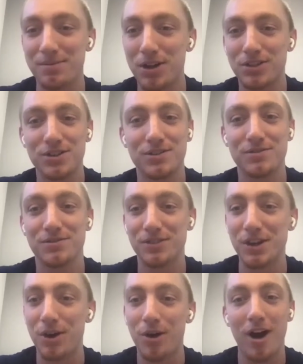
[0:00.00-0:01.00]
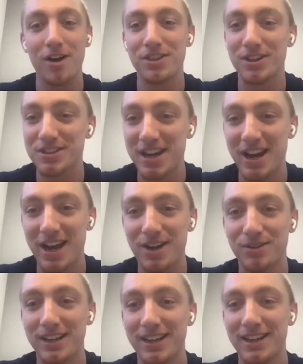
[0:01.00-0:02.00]
a bunch of you know authors that I
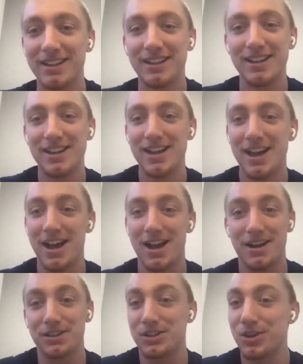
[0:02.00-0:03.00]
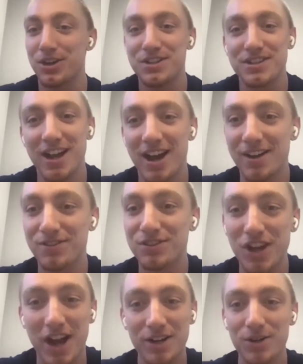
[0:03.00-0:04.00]
read, uh, your stuff,
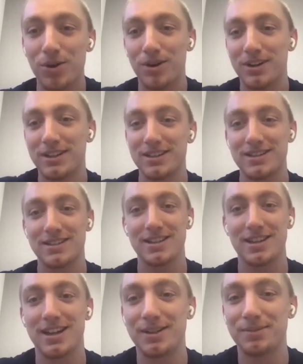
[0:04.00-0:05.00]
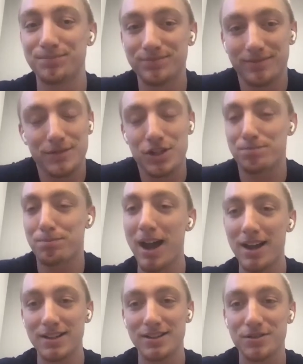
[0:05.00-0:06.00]
Jon Gordon's, uh, just
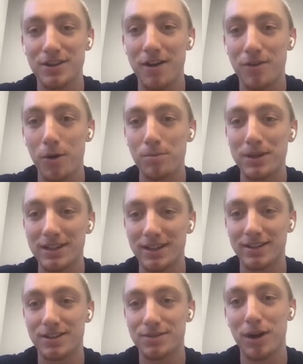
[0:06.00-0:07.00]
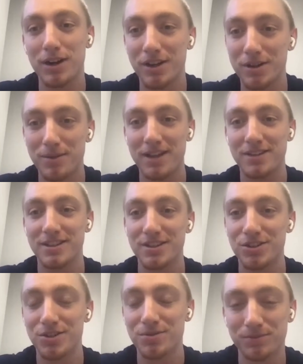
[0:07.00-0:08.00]
positive stuff, hoping to spread a good
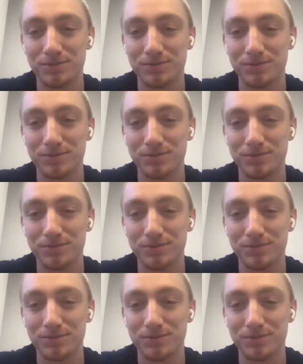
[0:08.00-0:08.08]
message.